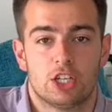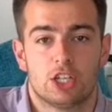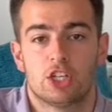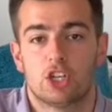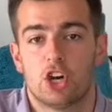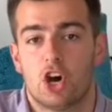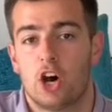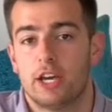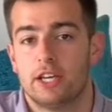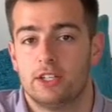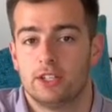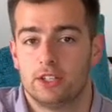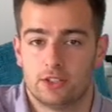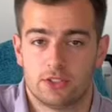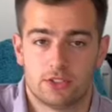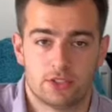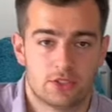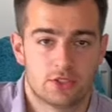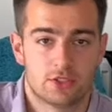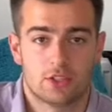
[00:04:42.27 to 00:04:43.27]

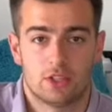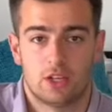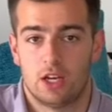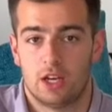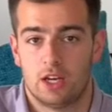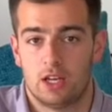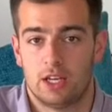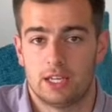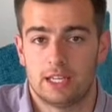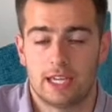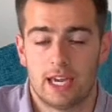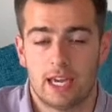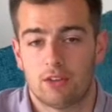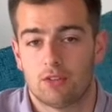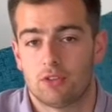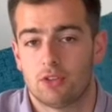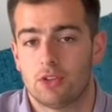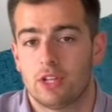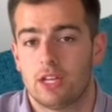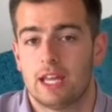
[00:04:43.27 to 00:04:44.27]
guidance in getting
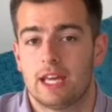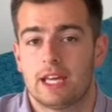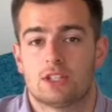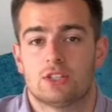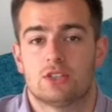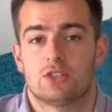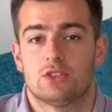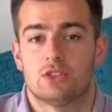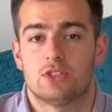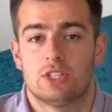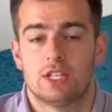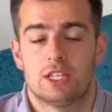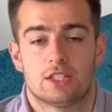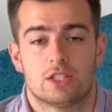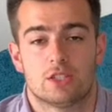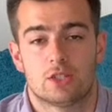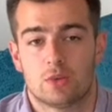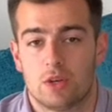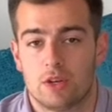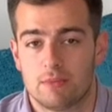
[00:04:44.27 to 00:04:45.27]
through the next sort of 6
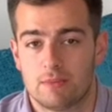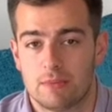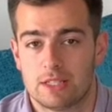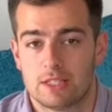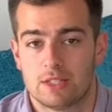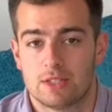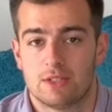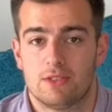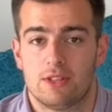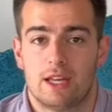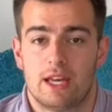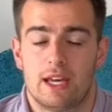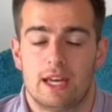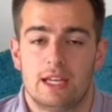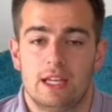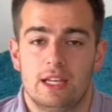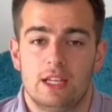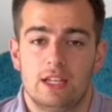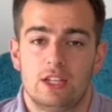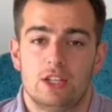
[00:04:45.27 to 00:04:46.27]
to 12 months of their
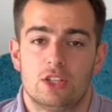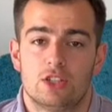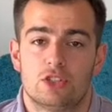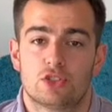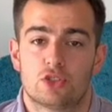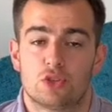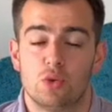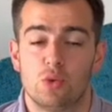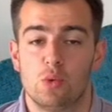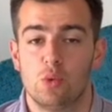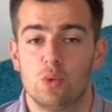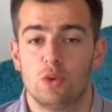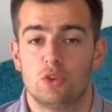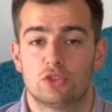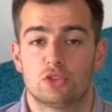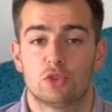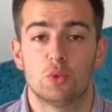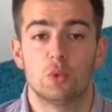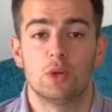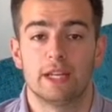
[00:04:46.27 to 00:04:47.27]

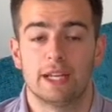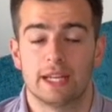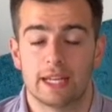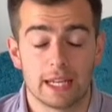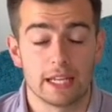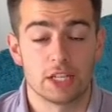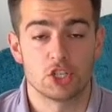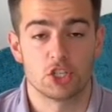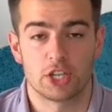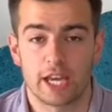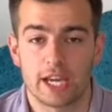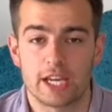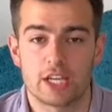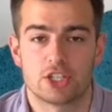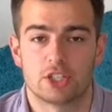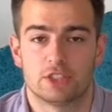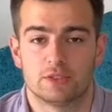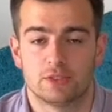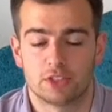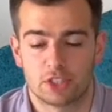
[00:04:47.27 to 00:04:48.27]
schooling and
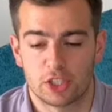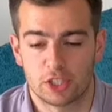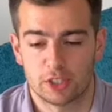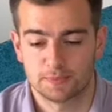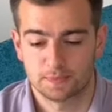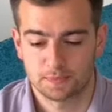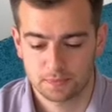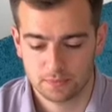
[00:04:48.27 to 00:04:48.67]
education. So